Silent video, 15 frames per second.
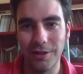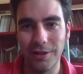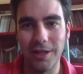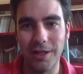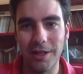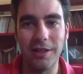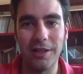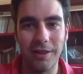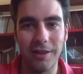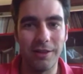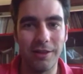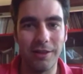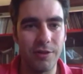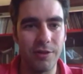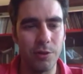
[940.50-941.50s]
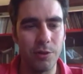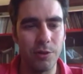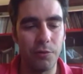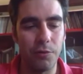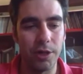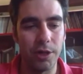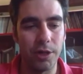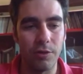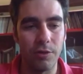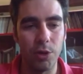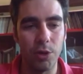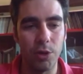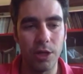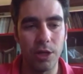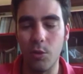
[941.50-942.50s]
That is very good for us.
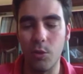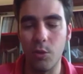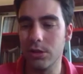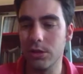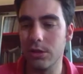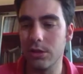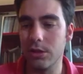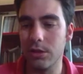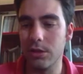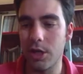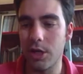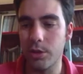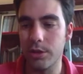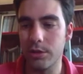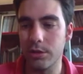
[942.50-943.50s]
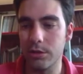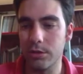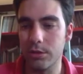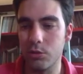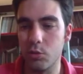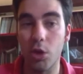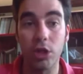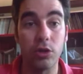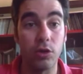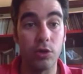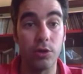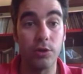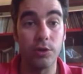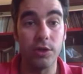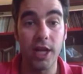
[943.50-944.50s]
Our
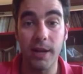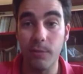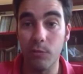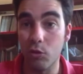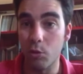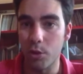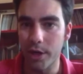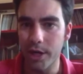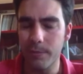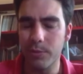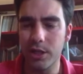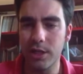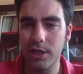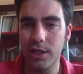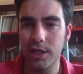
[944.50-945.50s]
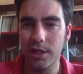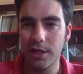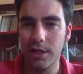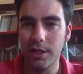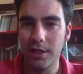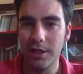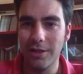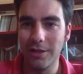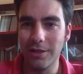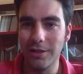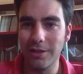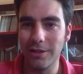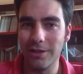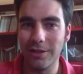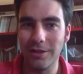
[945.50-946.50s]
water dams were empty.
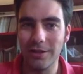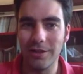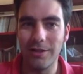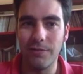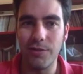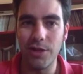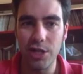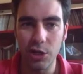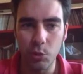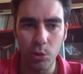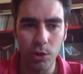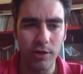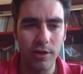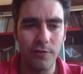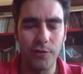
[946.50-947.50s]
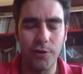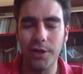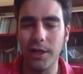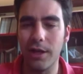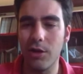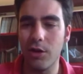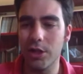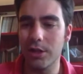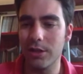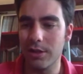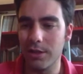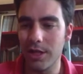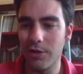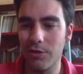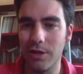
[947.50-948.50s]
The vineyard was suffering a
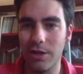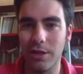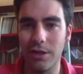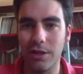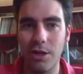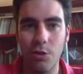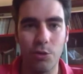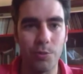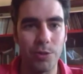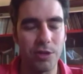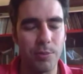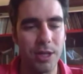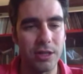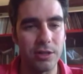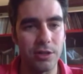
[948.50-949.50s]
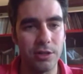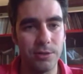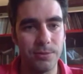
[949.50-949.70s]
lot. Now they look much better.